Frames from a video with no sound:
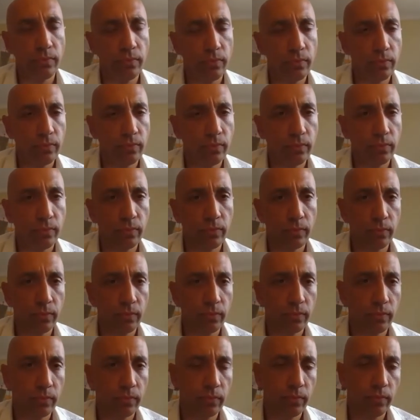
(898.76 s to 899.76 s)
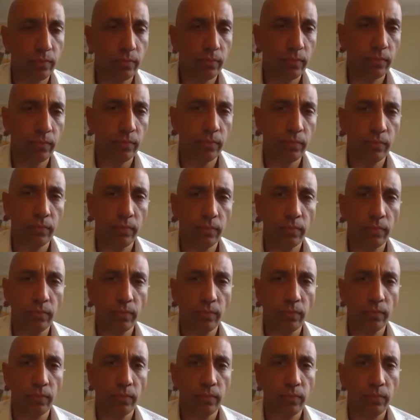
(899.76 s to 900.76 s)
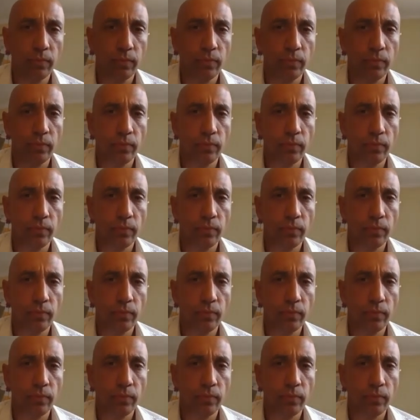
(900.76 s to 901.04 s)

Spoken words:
(silent)